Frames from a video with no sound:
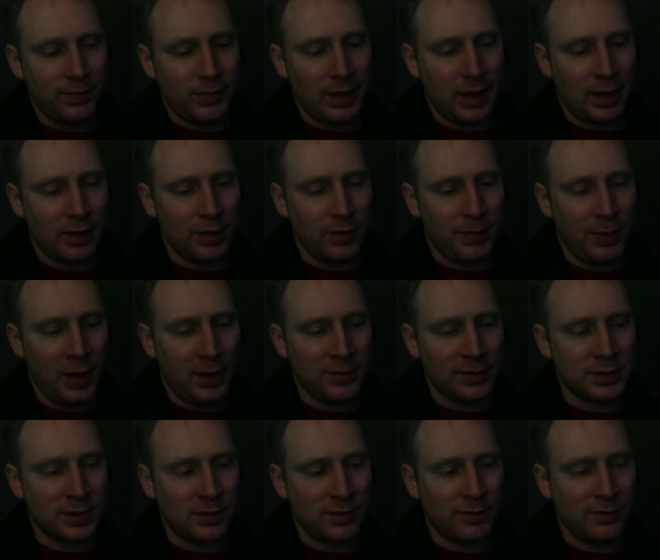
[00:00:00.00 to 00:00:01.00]
How the puffs
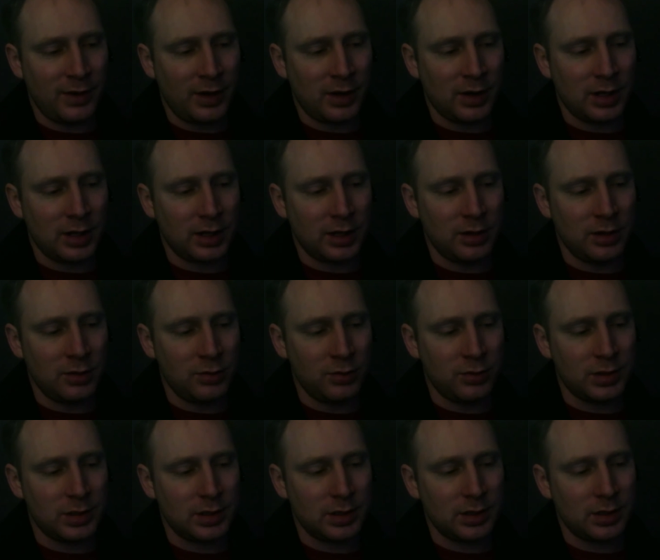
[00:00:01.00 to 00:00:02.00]
are of varying
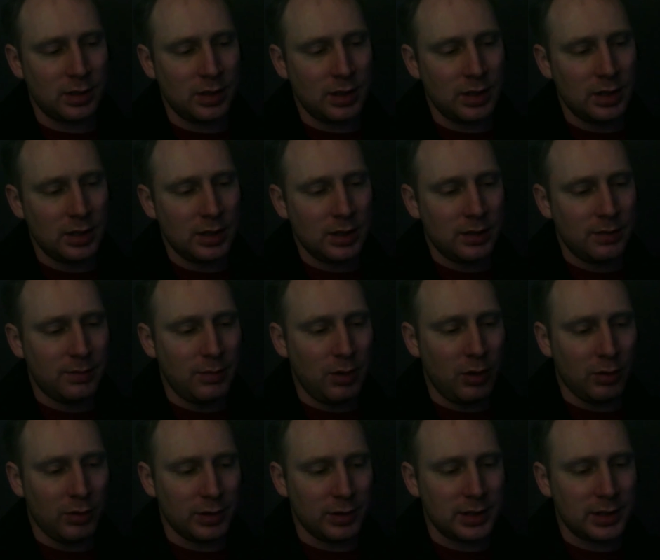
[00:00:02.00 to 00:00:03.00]
hues?
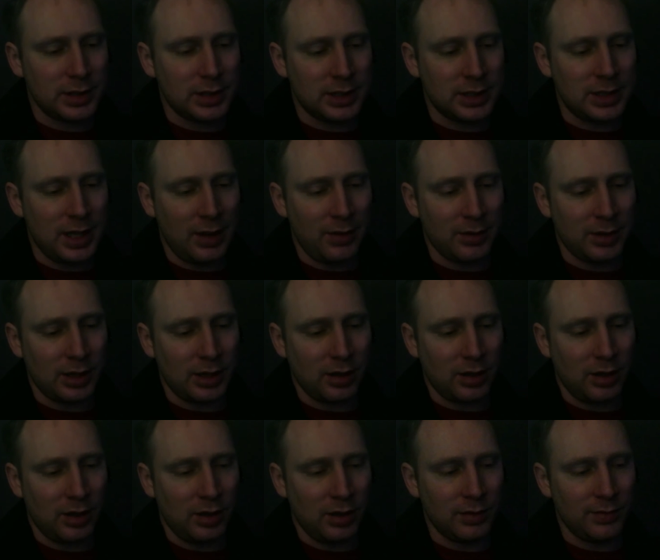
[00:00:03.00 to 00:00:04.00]
Moles, is that what they're
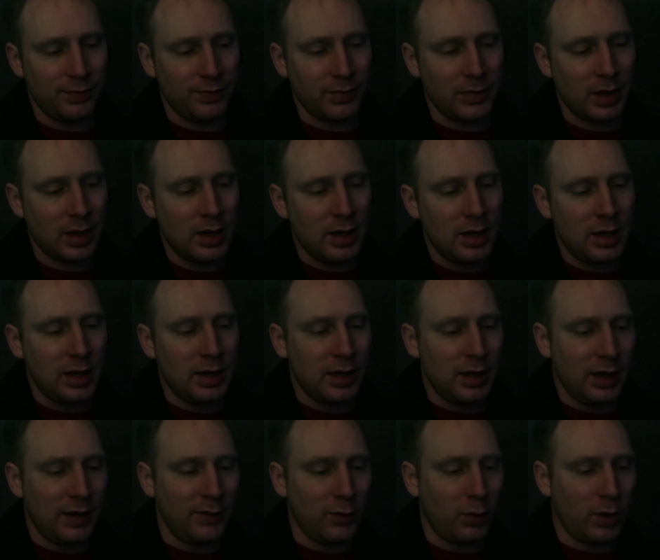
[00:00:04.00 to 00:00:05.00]
called?
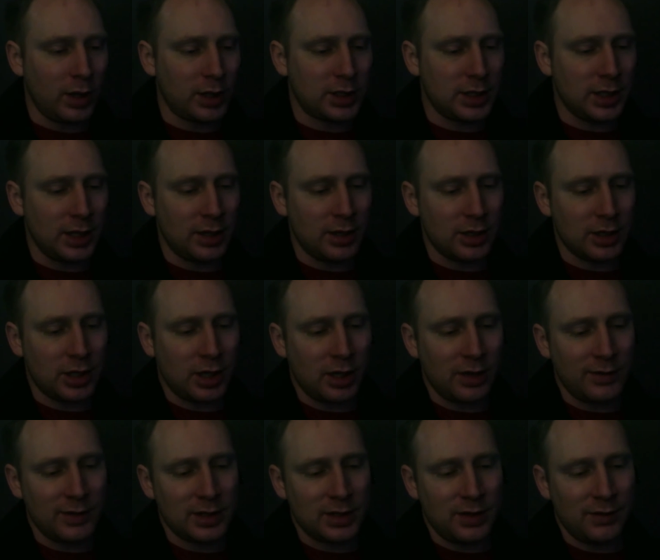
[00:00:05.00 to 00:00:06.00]
Ava watched others
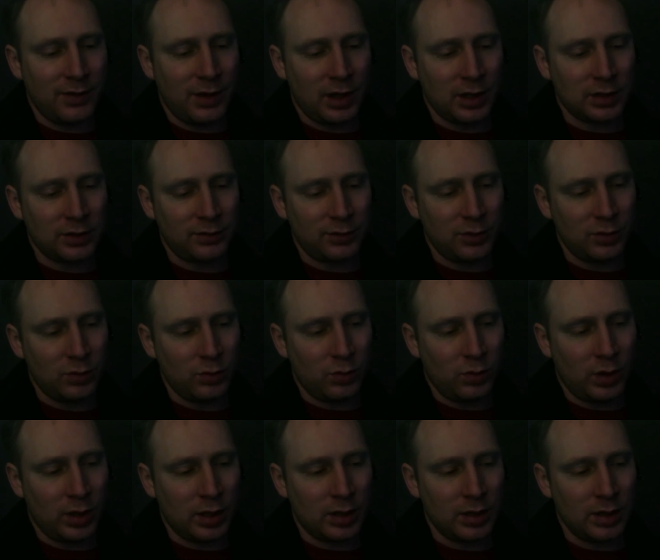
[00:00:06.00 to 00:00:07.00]
harvest the vox fruit and
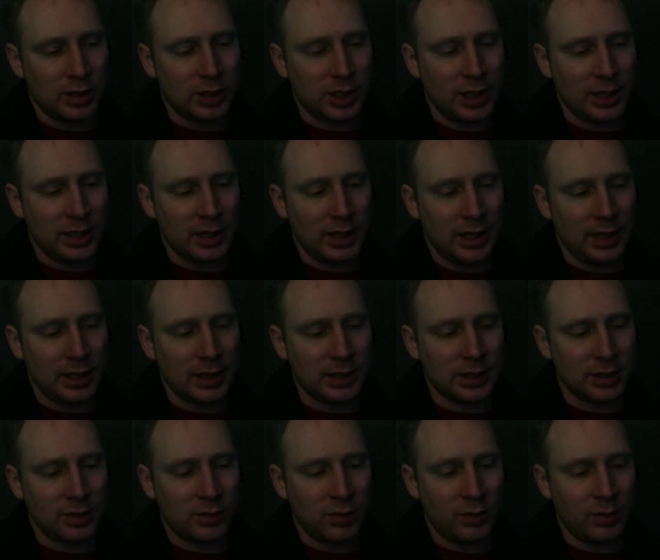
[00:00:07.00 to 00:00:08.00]
water the giant lichens
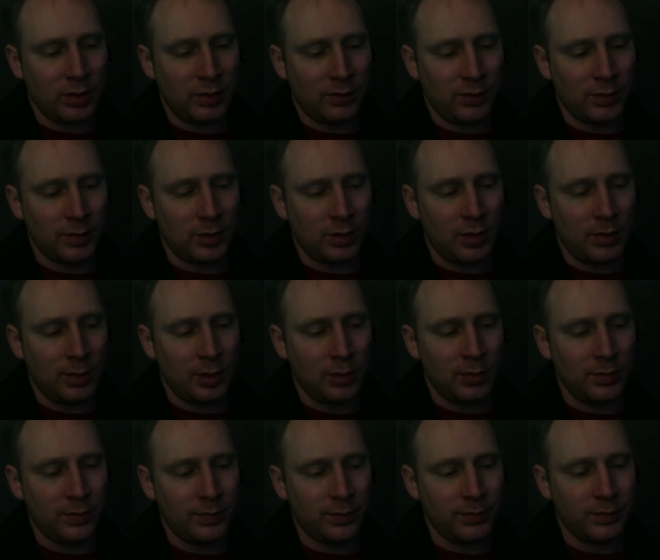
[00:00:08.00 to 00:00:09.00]
growing from the rubble.
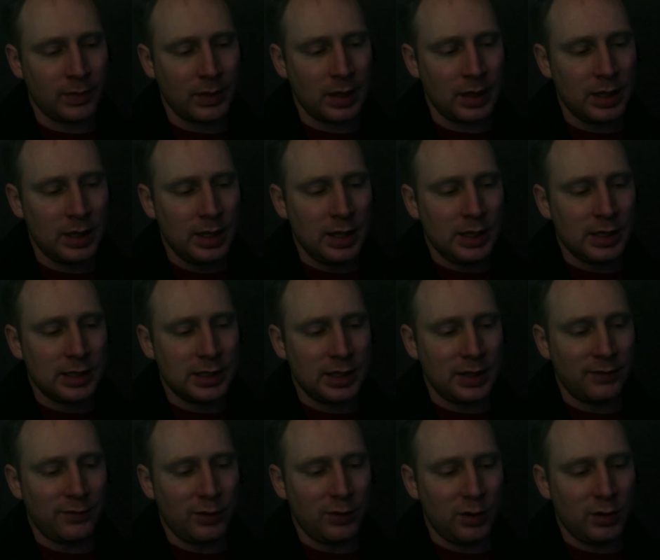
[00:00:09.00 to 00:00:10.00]
Zin
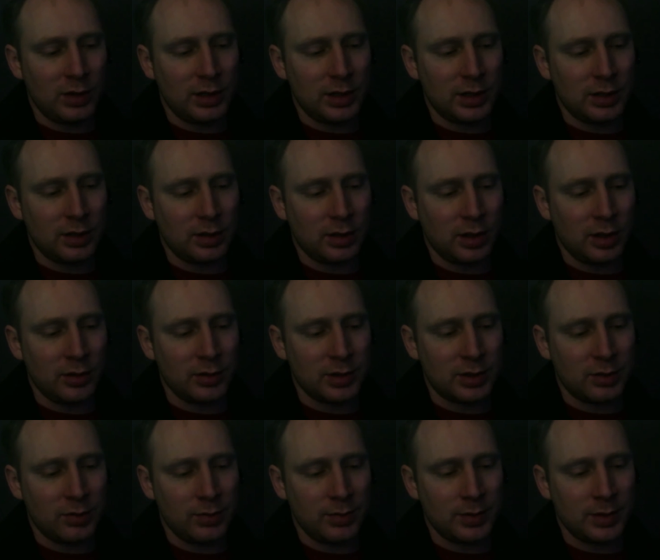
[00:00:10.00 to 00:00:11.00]
floated close to
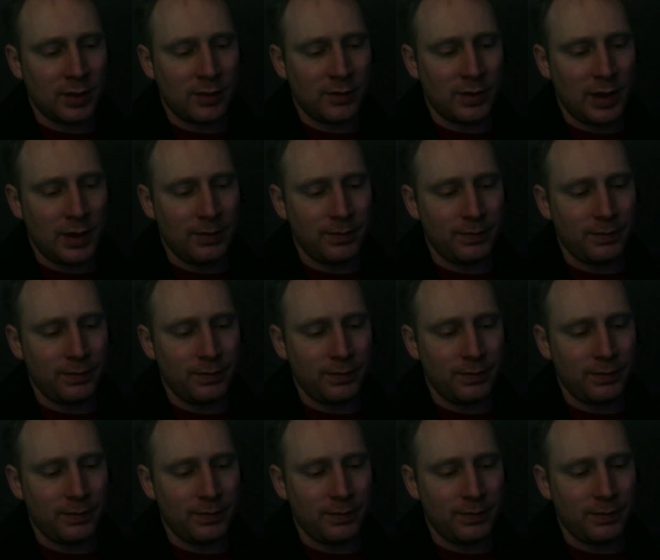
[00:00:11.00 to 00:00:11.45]
observe them.